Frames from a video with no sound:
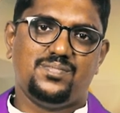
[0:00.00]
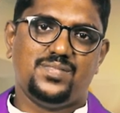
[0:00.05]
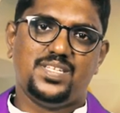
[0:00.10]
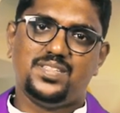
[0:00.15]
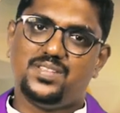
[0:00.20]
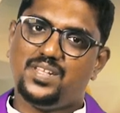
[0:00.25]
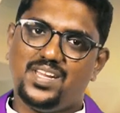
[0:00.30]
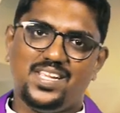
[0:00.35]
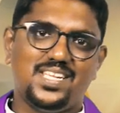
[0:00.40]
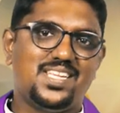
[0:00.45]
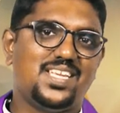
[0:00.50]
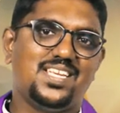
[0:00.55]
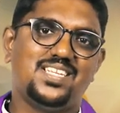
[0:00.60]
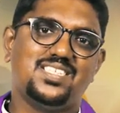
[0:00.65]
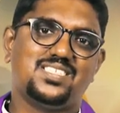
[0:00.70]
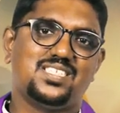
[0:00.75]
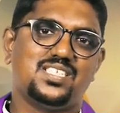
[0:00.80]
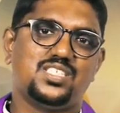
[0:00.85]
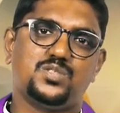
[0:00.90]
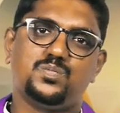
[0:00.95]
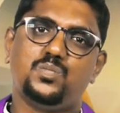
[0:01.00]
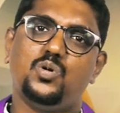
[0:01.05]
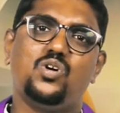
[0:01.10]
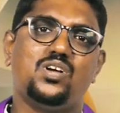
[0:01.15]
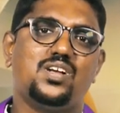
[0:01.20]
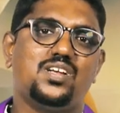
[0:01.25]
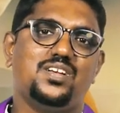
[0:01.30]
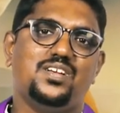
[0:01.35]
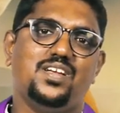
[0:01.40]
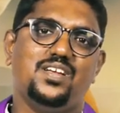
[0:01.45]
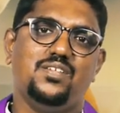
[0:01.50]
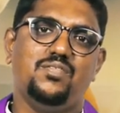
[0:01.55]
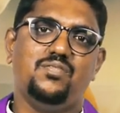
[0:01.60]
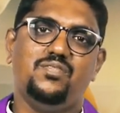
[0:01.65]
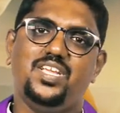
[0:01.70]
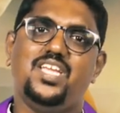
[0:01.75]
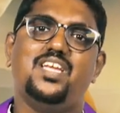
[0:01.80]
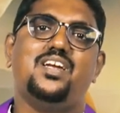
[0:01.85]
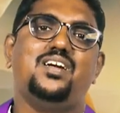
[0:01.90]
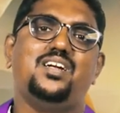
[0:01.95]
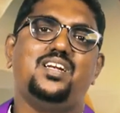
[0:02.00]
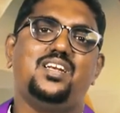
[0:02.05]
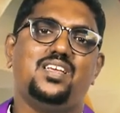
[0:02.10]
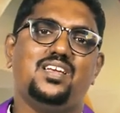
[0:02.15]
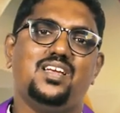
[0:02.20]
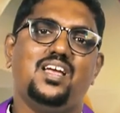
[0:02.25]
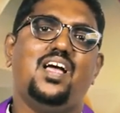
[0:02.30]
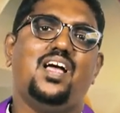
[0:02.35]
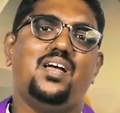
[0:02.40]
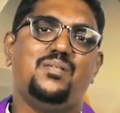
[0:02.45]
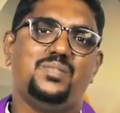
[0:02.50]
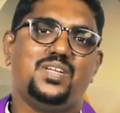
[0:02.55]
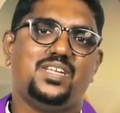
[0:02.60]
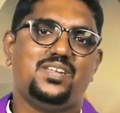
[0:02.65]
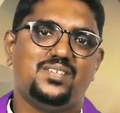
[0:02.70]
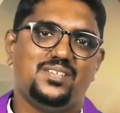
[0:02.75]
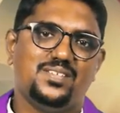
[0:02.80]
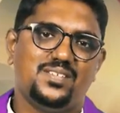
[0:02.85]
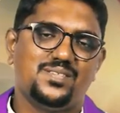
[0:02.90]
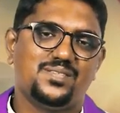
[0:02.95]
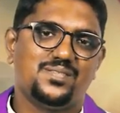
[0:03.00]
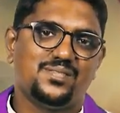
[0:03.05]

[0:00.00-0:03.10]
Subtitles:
The three kings spoke. We heard. Amen.